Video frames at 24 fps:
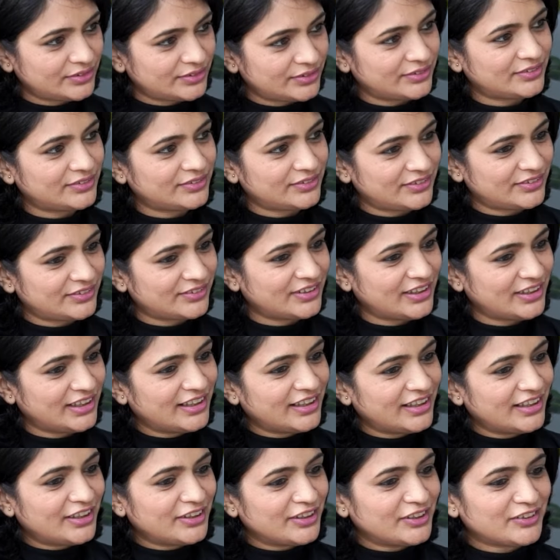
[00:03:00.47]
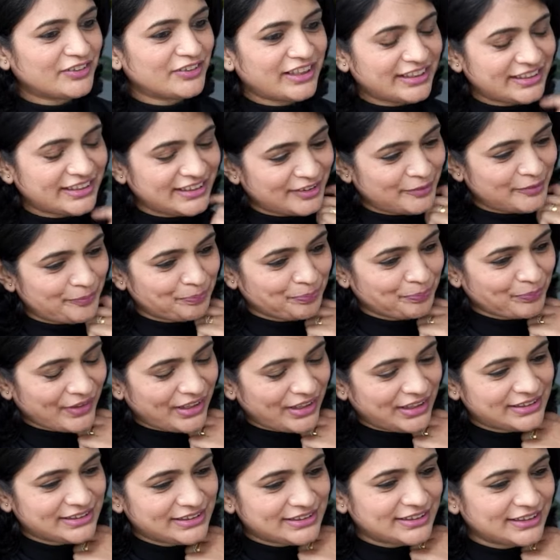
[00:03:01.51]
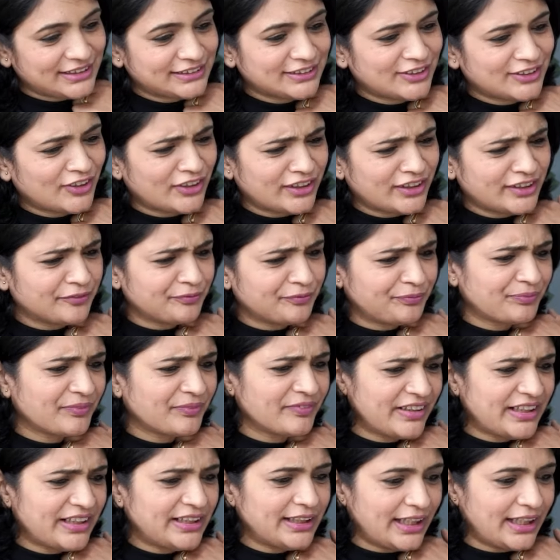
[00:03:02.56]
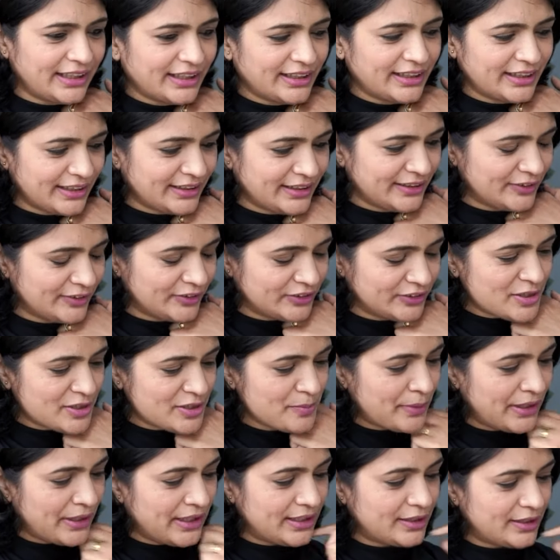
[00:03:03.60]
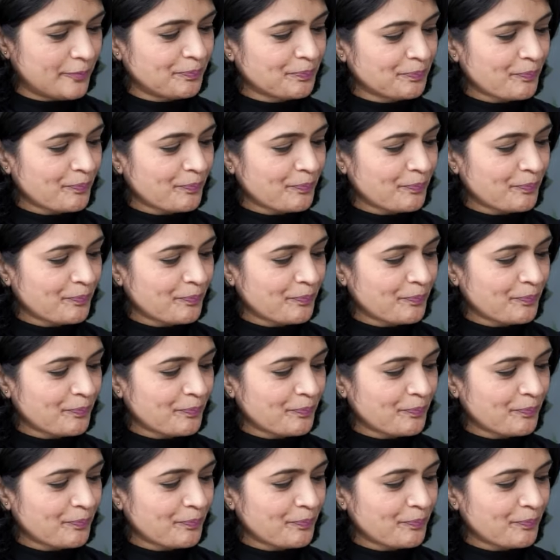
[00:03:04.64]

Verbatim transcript: True, true. You know that um, it's it's not a very direct analogy, but